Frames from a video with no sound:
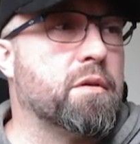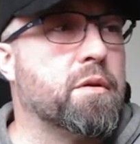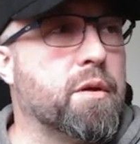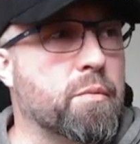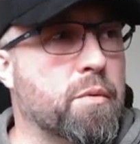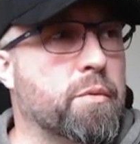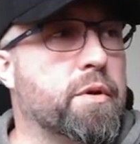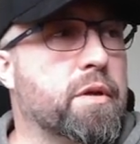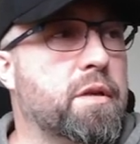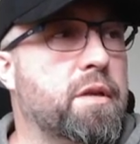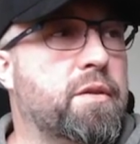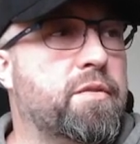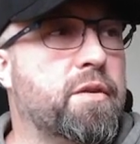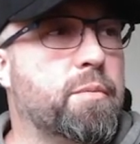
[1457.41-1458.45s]
Okay, well, we're going to
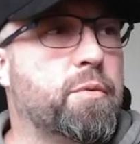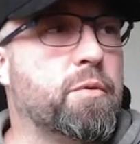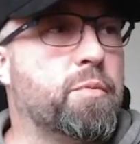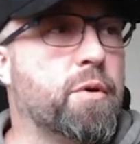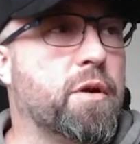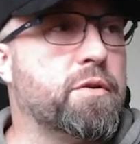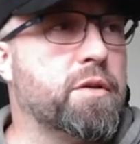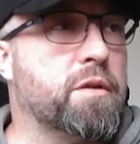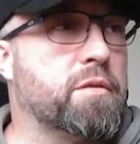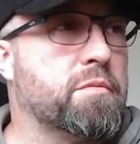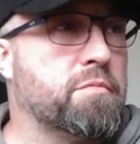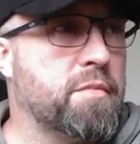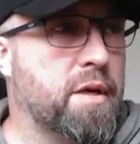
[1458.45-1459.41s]
need to set up a new project.